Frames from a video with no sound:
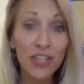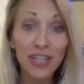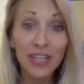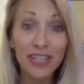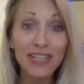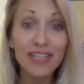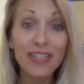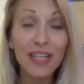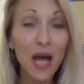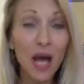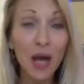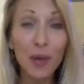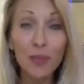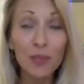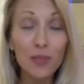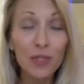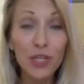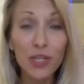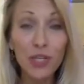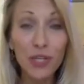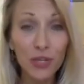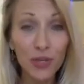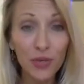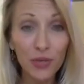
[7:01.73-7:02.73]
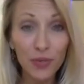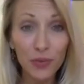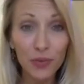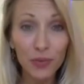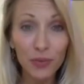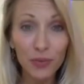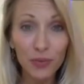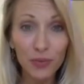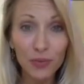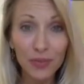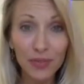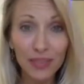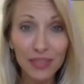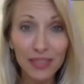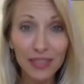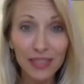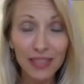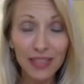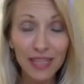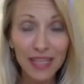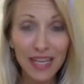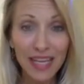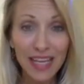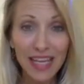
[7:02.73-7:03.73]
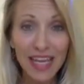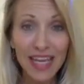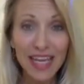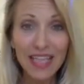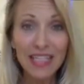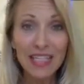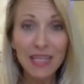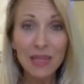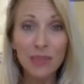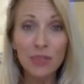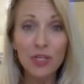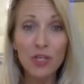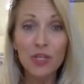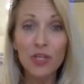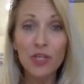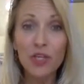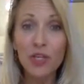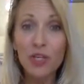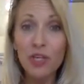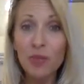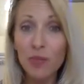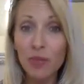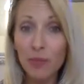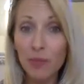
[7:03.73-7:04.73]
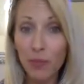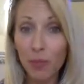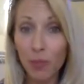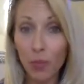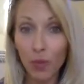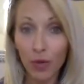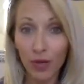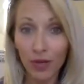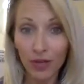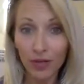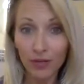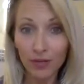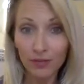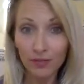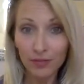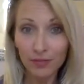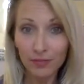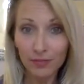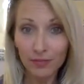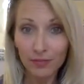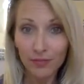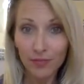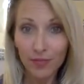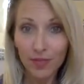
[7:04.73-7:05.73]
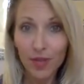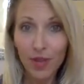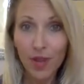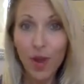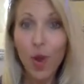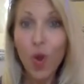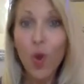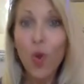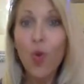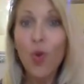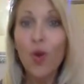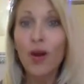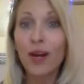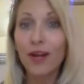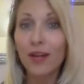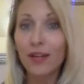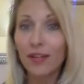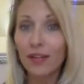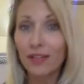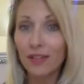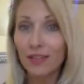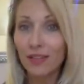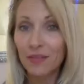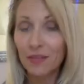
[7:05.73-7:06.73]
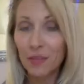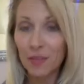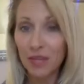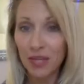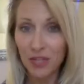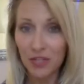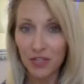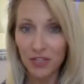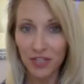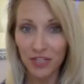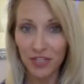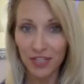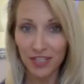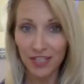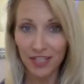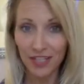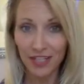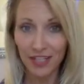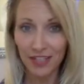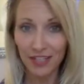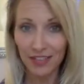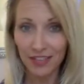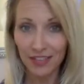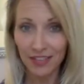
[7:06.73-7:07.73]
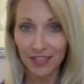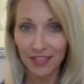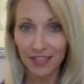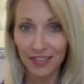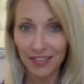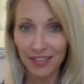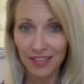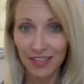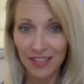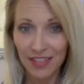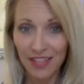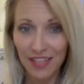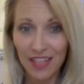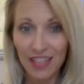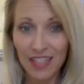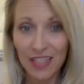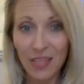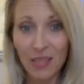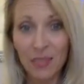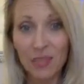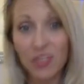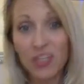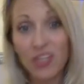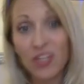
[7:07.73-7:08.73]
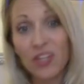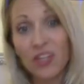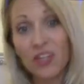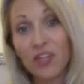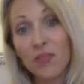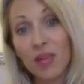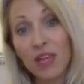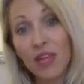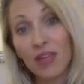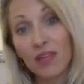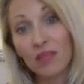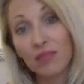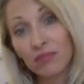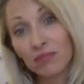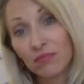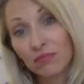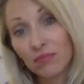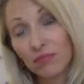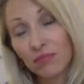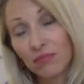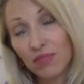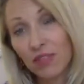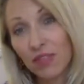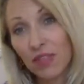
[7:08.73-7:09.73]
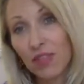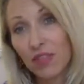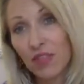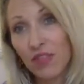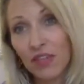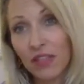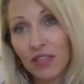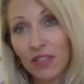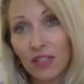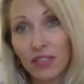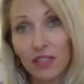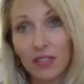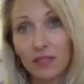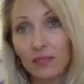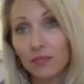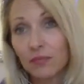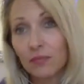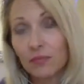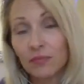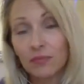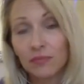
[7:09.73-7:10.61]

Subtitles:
and it's up to you. It's up to you to be bored or be interested. It's up to you to be feeling